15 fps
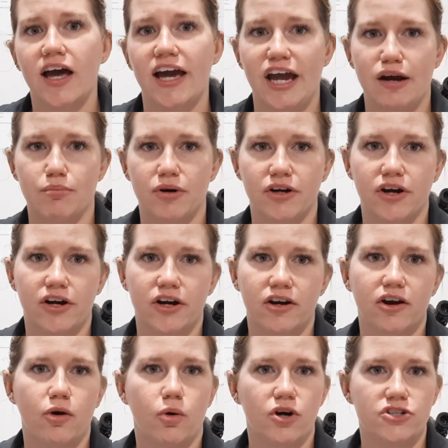hamburger
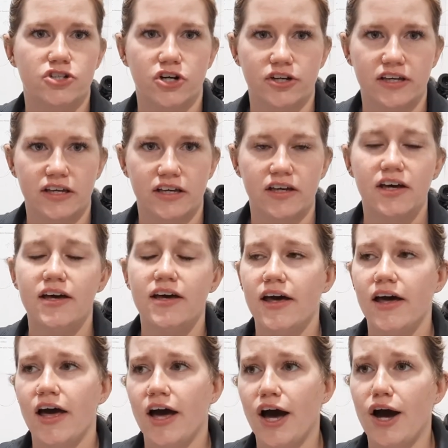or turkey,
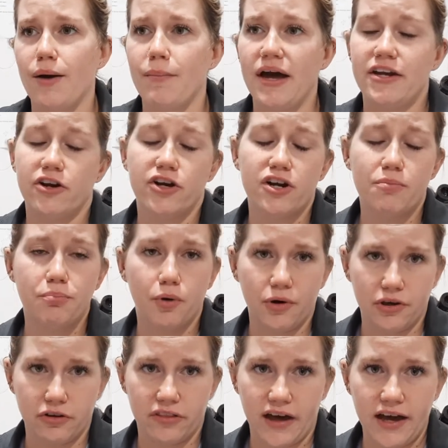and you're going to
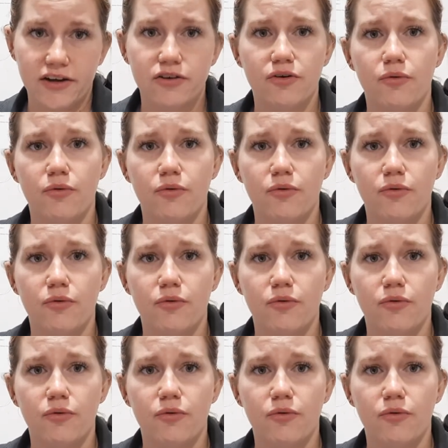boil that.